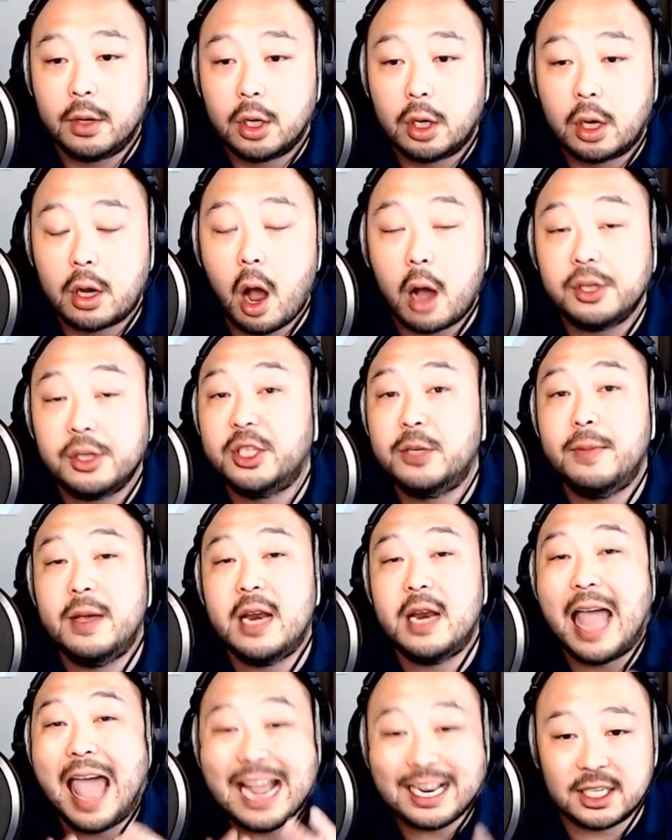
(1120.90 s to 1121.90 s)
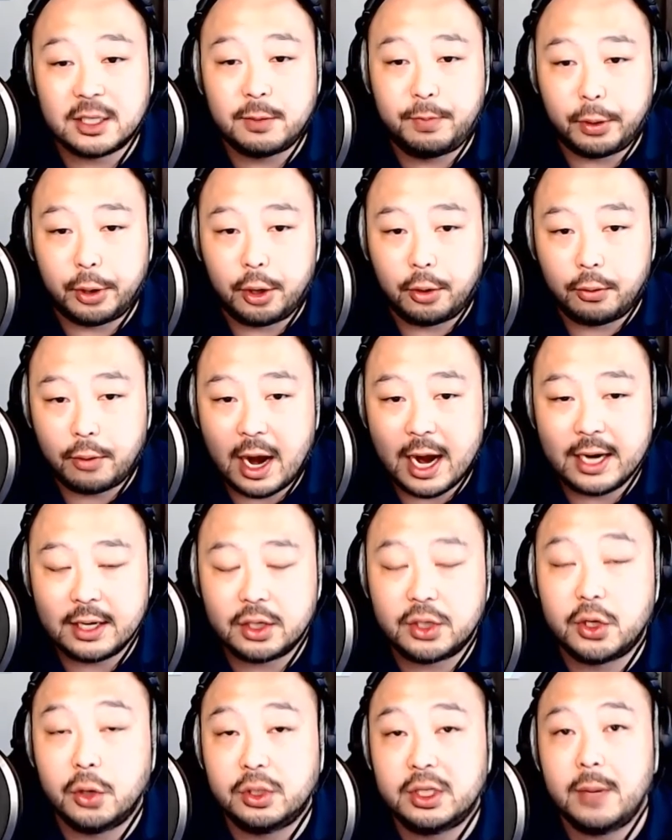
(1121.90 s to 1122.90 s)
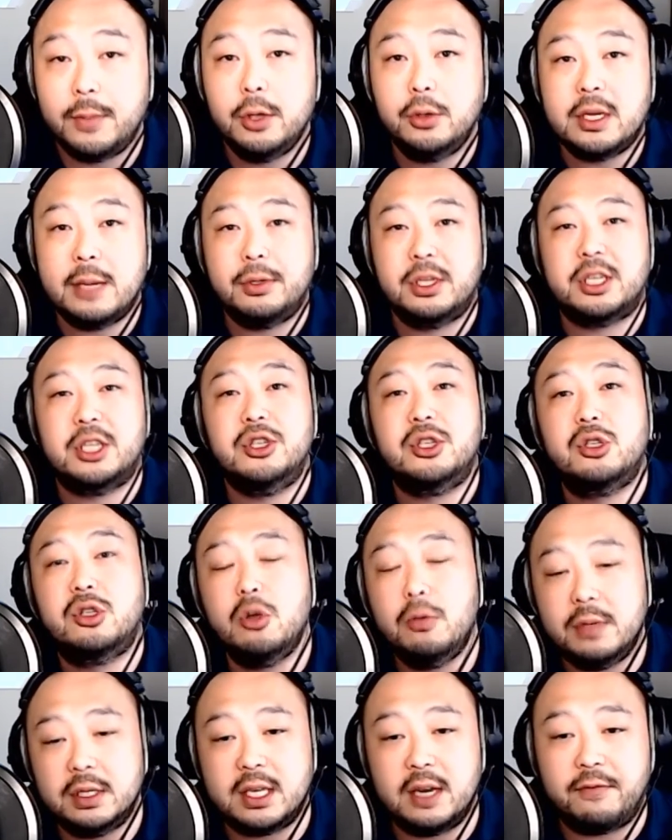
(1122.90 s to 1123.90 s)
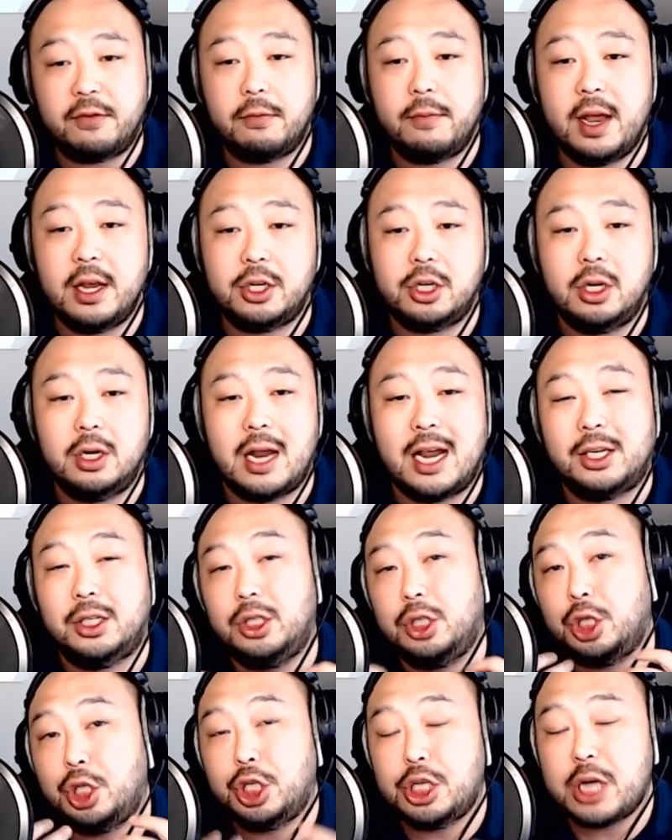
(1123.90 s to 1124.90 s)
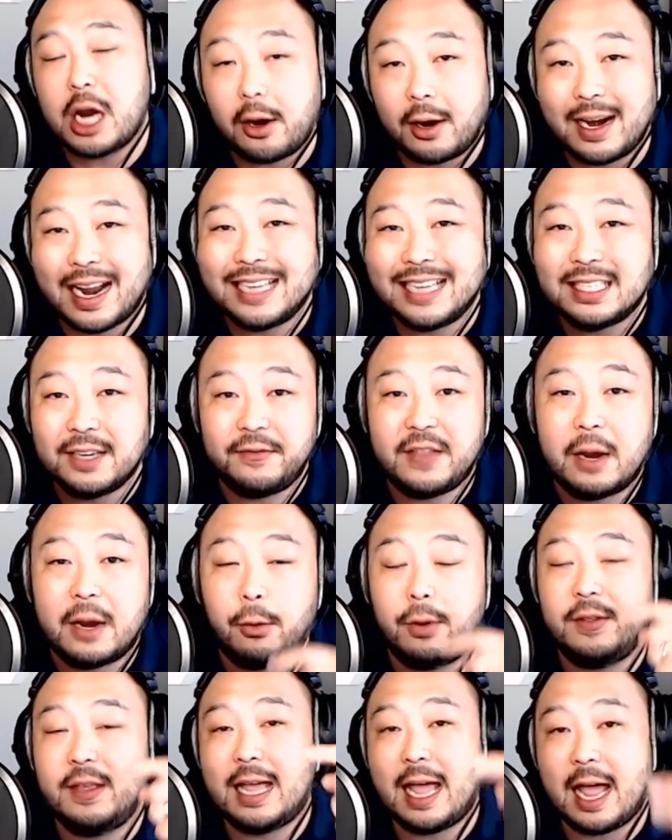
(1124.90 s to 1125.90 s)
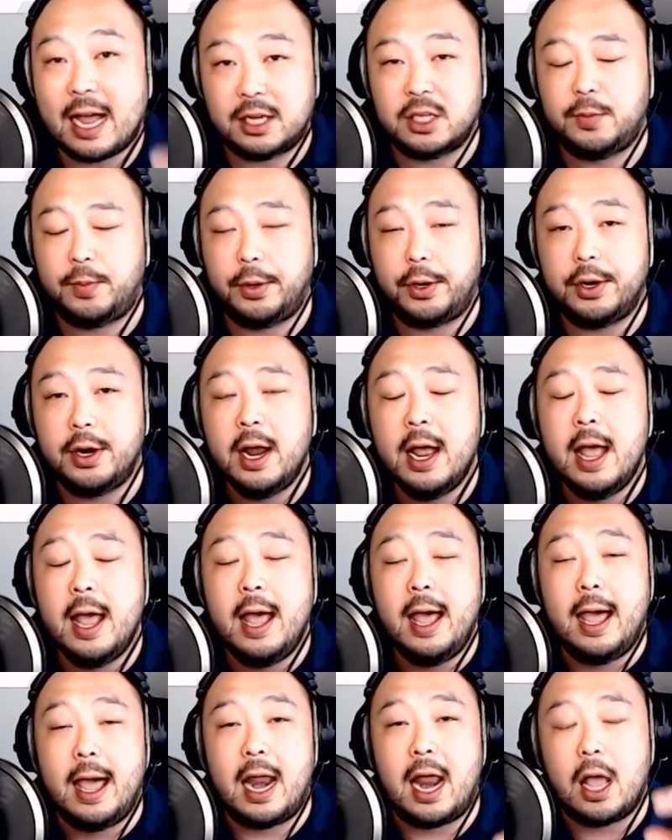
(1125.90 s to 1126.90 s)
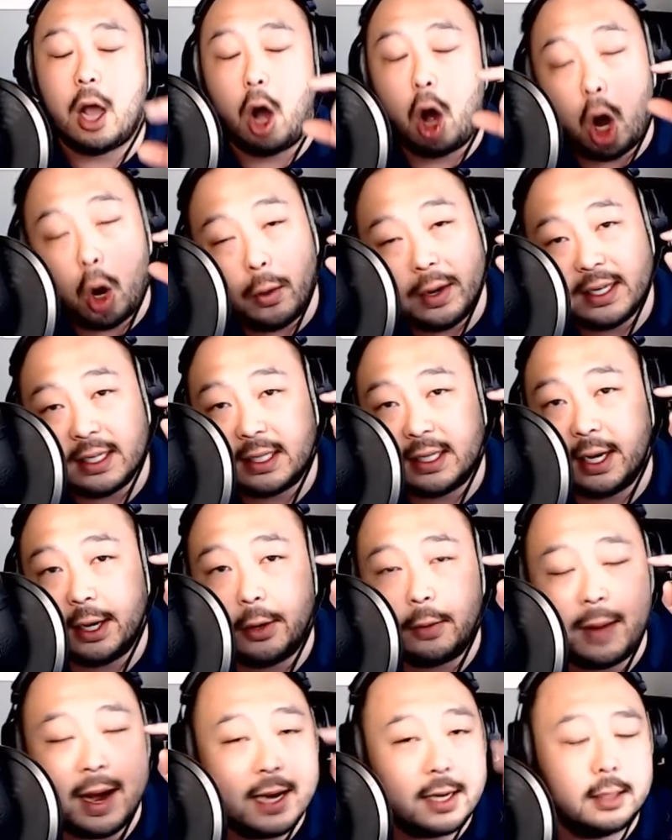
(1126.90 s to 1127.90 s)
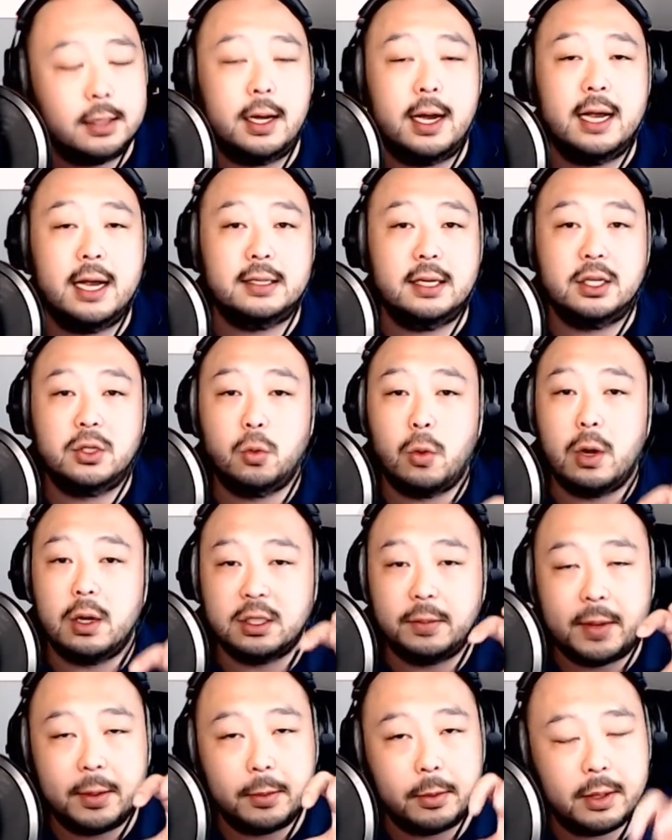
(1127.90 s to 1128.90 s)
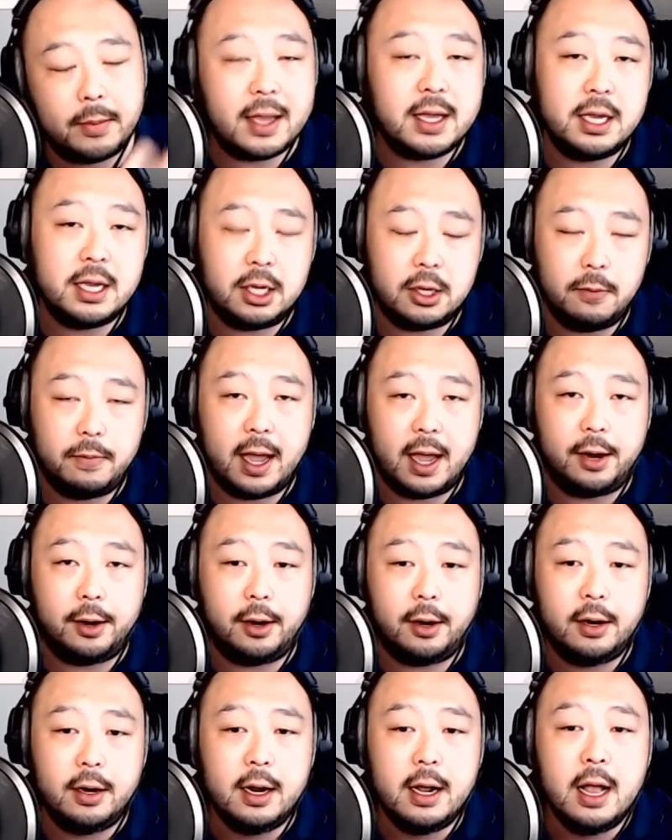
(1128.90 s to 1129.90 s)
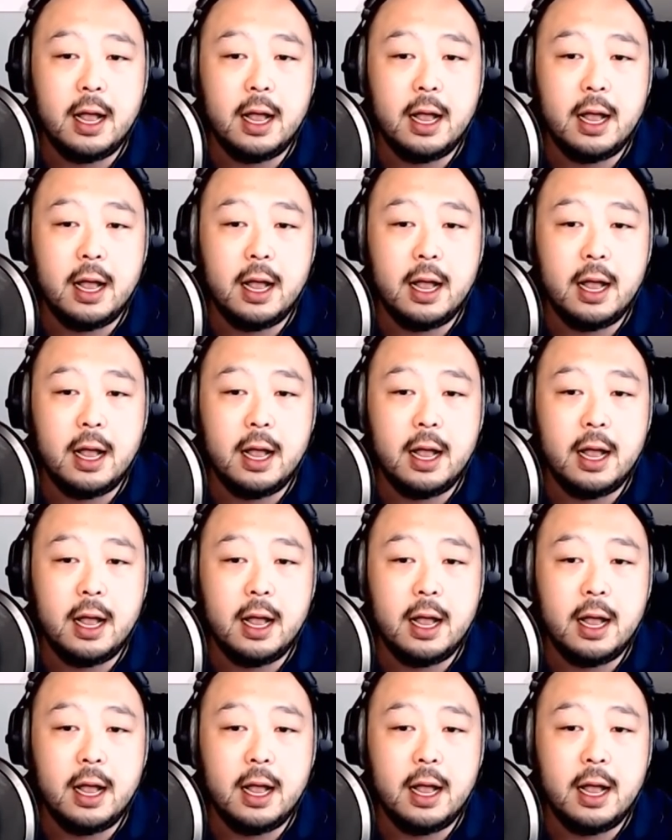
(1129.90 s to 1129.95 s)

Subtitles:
consummate expert, right? So someone who's able to consume this information and actually share it as if they were the expert. And I always tell my clients, as well as the people in my incubator,